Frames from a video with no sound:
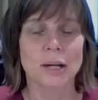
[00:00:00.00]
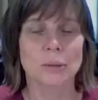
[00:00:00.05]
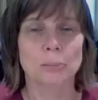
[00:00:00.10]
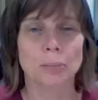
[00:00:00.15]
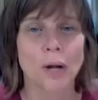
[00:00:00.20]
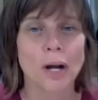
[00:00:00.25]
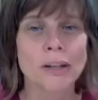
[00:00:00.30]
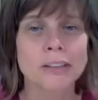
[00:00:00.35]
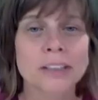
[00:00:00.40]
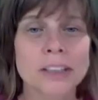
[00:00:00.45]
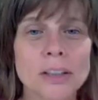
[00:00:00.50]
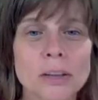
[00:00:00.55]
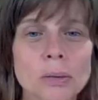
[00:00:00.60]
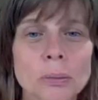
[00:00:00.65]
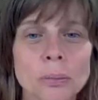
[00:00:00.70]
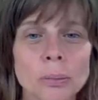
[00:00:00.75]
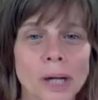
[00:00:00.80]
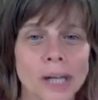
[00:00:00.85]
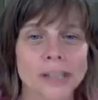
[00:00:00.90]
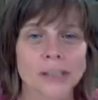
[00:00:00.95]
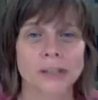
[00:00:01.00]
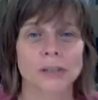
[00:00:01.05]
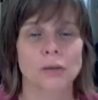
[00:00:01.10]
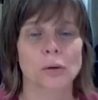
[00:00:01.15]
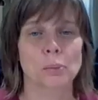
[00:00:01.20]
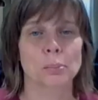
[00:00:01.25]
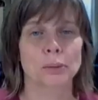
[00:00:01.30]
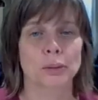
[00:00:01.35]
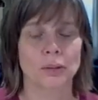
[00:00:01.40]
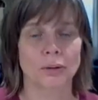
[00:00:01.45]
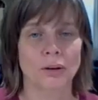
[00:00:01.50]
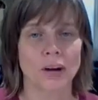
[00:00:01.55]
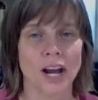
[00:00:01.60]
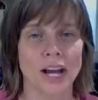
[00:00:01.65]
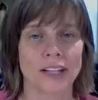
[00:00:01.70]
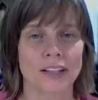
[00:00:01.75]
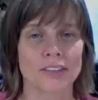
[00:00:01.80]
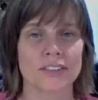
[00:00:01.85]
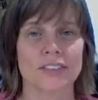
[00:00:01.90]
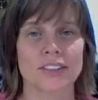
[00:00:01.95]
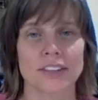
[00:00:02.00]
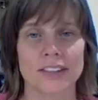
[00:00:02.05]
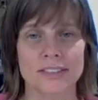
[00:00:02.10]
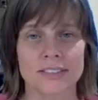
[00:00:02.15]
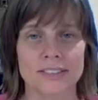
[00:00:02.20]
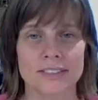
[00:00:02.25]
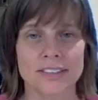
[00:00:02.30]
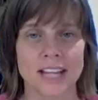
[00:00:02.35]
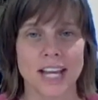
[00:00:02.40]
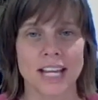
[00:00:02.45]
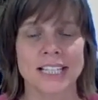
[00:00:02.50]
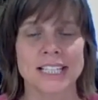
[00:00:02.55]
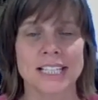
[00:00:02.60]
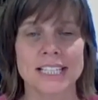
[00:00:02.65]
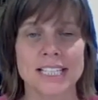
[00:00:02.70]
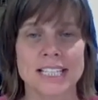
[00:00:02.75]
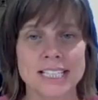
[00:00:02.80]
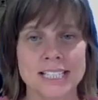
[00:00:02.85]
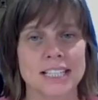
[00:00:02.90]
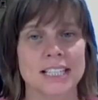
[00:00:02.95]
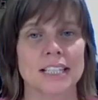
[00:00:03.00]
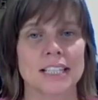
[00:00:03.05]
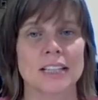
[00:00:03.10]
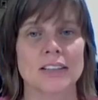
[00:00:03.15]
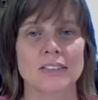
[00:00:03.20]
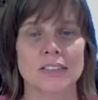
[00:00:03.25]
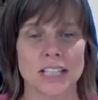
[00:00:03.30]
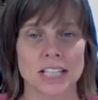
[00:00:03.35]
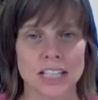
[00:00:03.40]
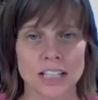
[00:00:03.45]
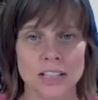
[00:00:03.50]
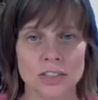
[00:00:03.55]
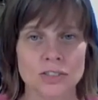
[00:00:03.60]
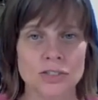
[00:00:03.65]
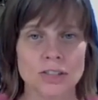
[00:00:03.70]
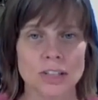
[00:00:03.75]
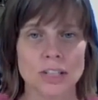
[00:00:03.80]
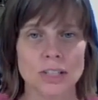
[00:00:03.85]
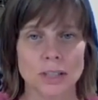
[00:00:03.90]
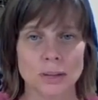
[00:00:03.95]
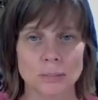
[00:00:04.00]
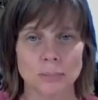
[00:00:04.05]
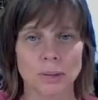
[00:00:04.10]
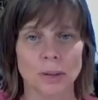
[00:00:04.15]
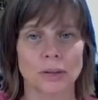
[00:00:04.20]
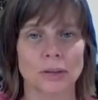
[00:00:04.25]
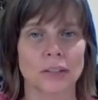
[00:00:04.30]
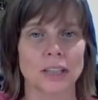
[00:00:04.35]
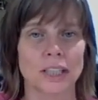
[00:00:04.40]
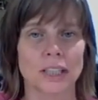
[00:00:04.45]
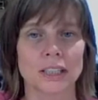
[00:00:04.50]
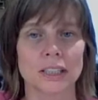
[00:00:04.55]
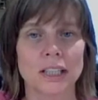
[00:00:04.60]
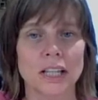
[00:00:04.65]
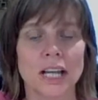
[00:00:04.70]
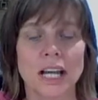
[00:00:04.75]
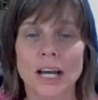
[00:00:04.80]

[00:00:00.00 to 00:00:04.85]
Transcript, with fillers: Brachioradial pruritus is an intense itching and burning.